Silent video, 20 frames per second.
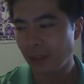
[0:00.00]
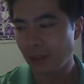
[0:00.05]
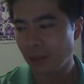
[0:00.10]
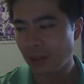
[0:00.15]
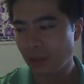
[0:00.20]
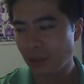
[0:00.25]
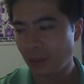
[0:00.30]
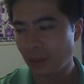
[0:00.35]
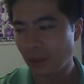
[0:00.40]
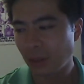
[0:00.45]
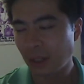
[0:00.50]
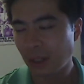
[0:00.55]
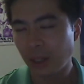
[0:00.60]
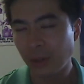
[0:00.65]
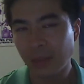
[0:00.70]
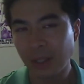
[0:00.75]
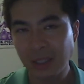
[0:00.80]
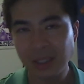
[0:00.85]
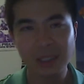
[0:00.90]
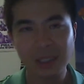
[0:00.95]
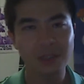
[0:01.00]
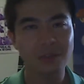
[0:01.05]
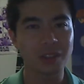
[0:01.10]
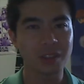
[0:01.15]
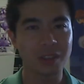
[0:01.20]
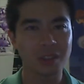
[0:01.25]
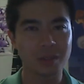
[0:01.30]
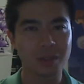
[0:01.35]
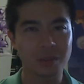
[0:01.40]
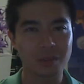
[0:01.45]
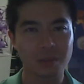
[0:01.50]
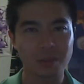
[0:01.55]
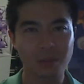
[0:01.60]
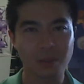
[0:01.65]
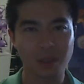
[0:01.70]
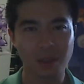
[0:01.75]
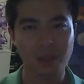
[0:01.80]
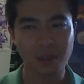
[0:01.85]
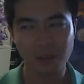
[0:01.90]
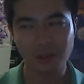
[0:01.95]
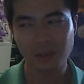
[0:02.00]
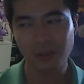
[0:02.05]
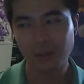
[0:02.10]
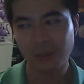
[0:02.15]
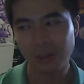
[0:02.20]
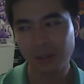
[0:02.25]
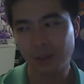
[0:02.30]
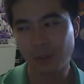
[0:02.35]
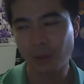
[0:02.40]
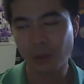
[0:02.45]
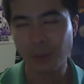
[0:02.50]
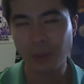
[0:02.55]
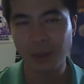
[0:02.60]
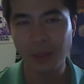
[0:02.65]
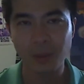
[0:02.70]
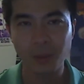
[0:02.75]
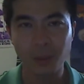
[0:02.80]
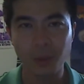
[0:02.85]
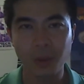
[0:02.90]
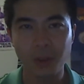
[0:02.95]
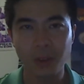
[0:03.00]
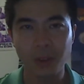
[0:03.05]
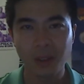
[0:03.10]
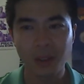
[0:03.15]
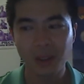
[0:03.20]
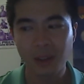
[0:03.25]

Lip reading: So that's it for this kind of talking about the book.